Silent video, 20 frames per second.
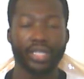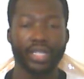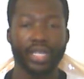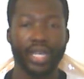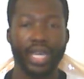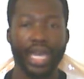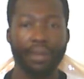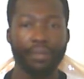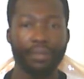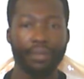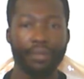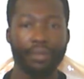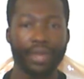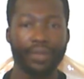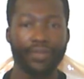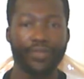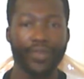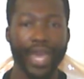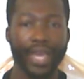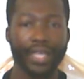
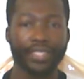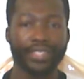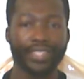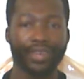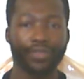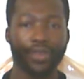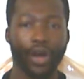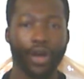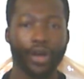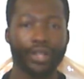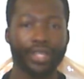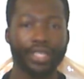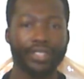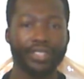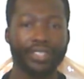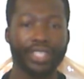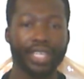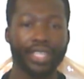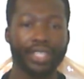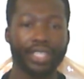MMA fans have already
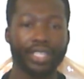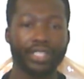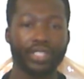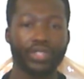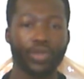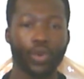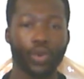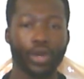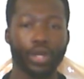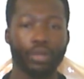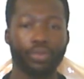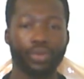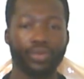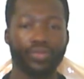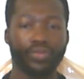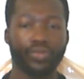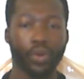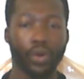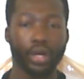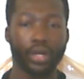seen this story
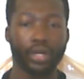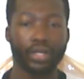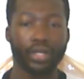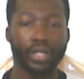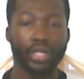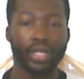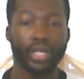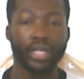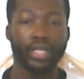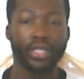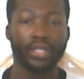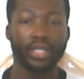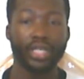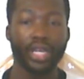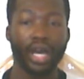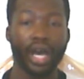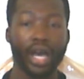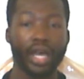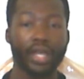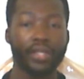before.
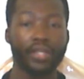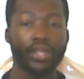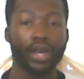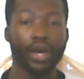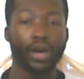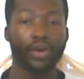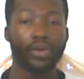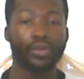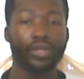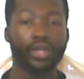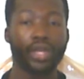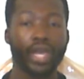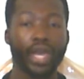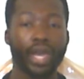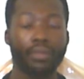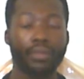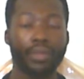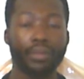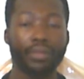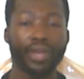The unknown
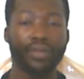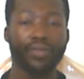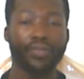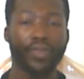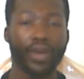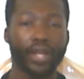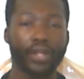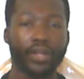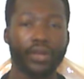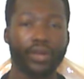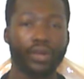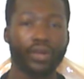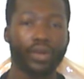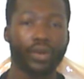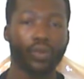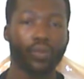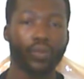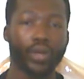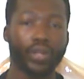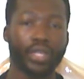MMA
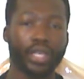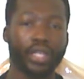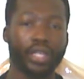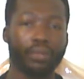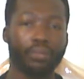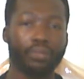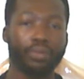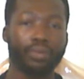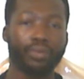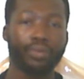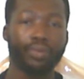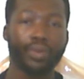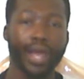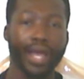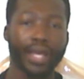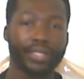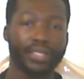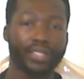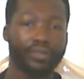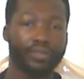fighter with an
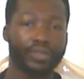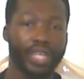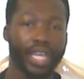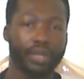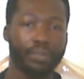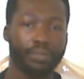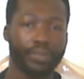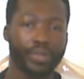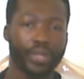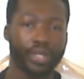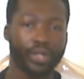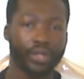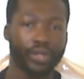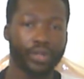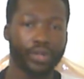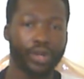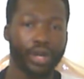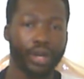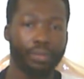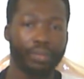impressive
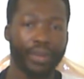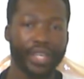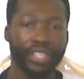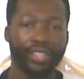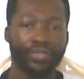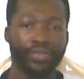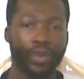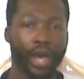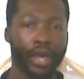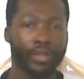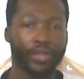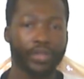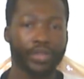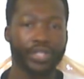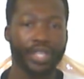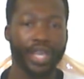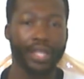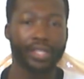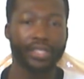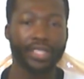debut, but he's fought under
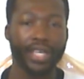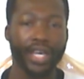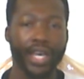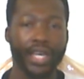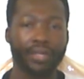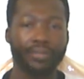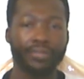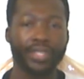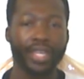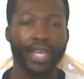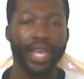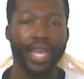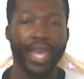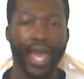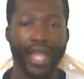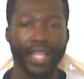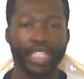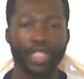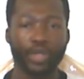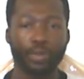10 times
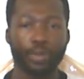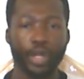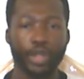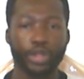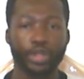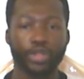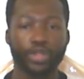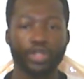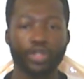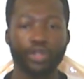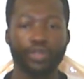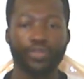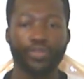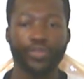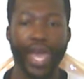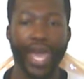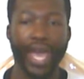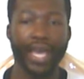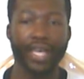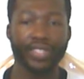and he's pushed too
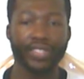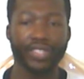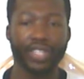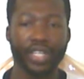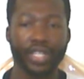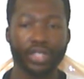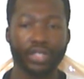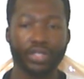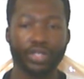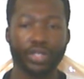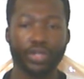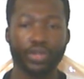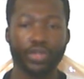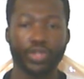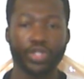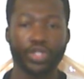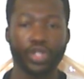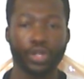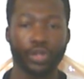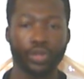fast too
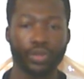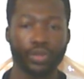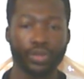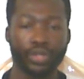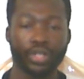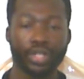soon.